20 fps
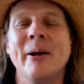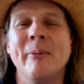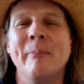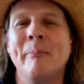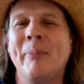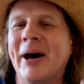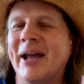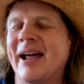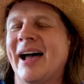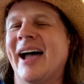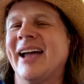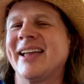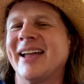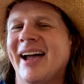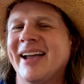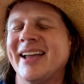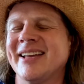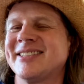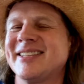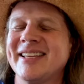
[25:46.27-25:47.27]
But
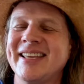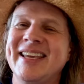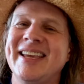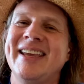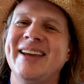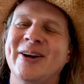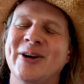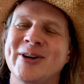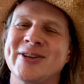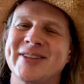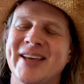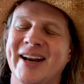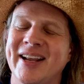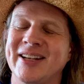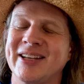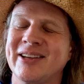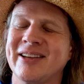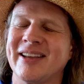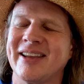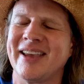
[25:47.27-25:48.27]
I guess the key here is that
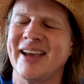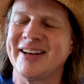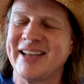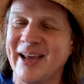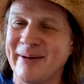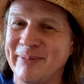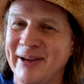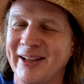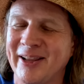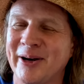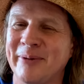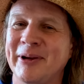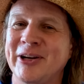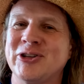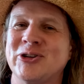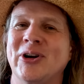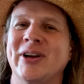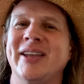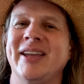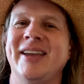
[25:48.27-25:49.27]
it can be a little bit
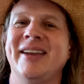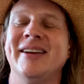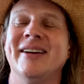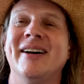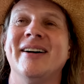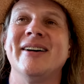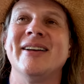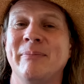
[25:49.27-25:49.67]
tricky,